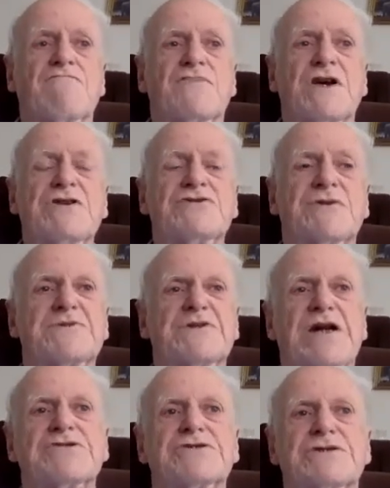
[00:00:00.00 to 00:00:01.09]

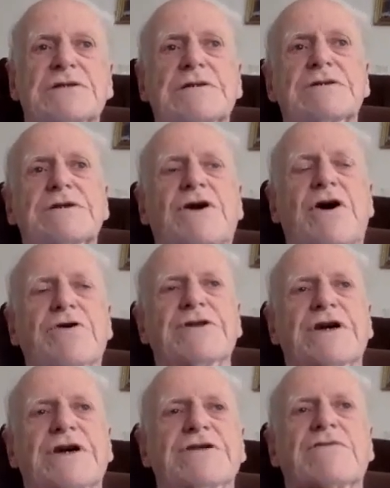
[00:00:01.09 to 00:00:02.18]
insubstantial, the
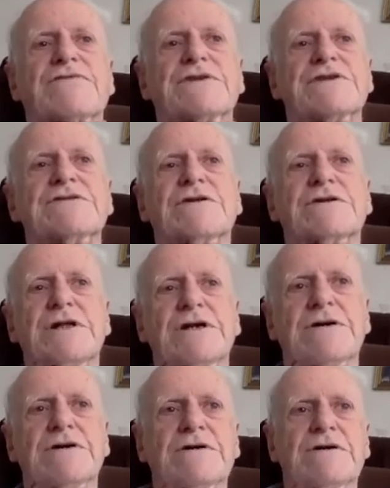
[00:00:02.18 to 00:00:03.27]
content of it is not
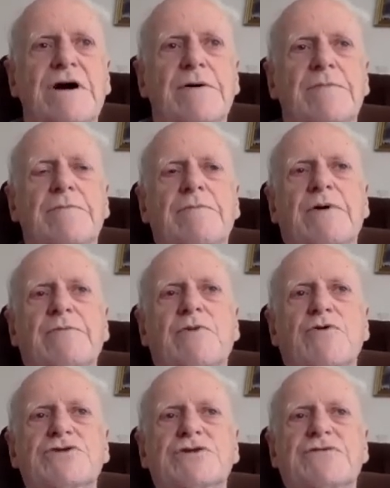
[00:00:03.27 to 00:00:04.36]
clear, but
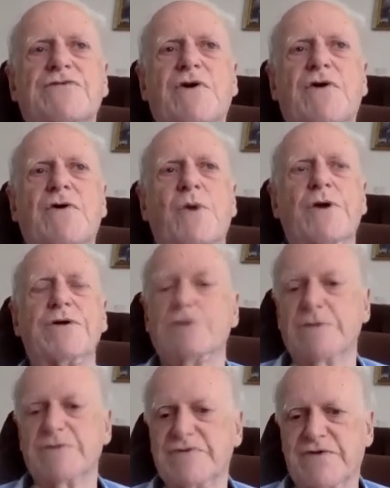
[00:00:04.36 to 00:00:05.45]
most of all, where it
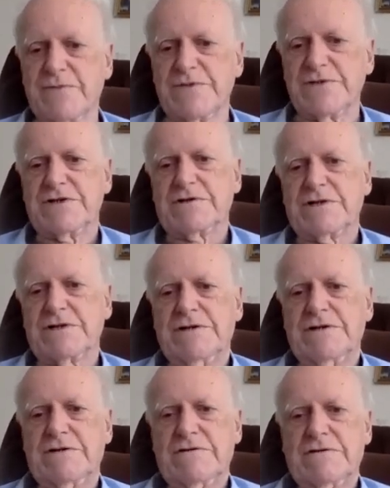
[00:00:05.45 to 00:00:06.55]
comes from is not
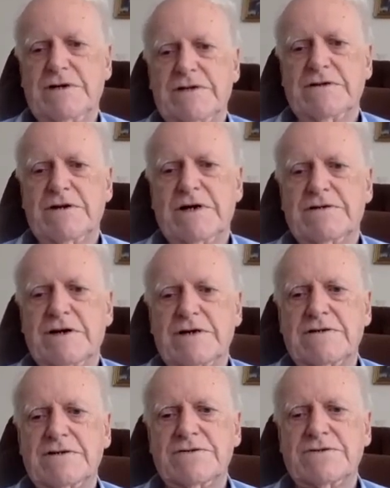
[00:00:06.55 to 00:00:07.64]
clear.
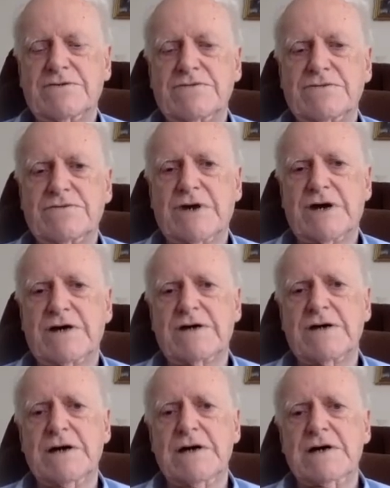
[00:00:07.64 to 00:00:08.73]
And so
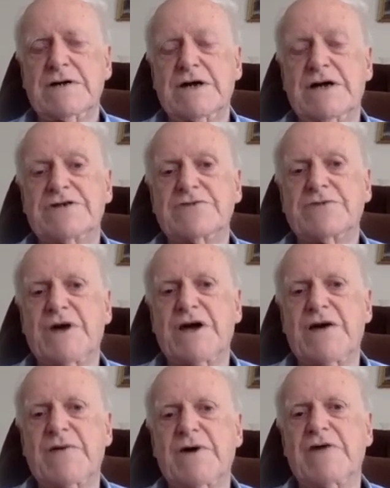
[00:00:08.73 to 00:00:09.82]
that is
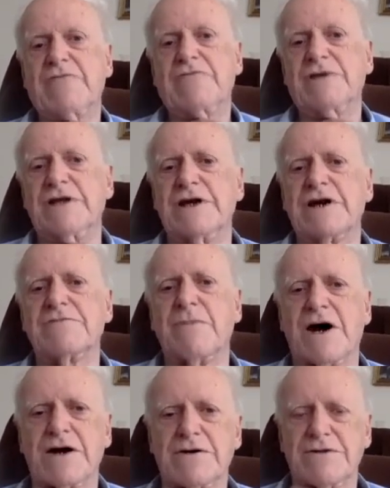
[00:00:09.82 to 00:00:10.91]
why I really
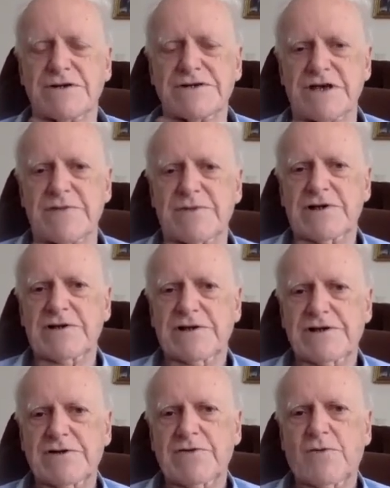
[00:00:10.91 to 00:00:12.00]
admire this seminal
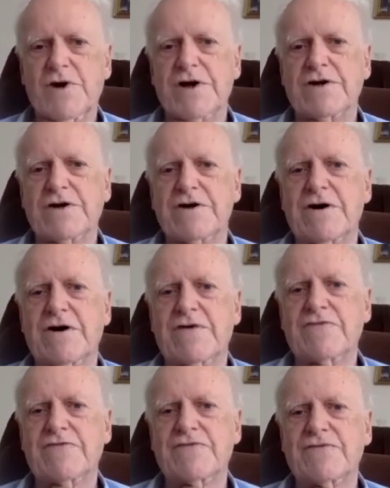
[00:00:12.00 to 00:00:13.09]
little work
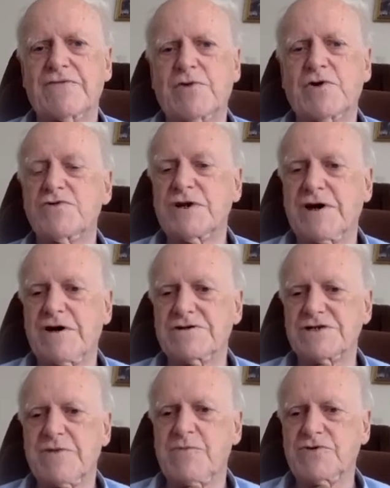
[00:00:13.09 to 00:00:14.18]
of Baudrillard,
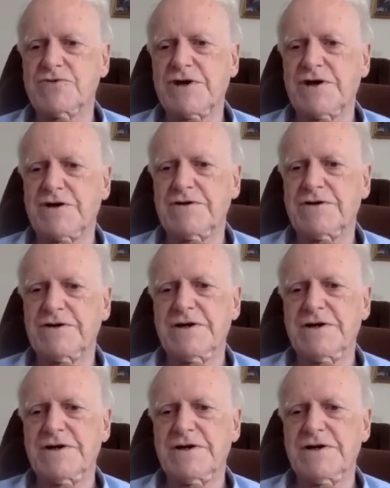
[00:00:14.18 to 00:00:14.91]
Jean Baudrillard,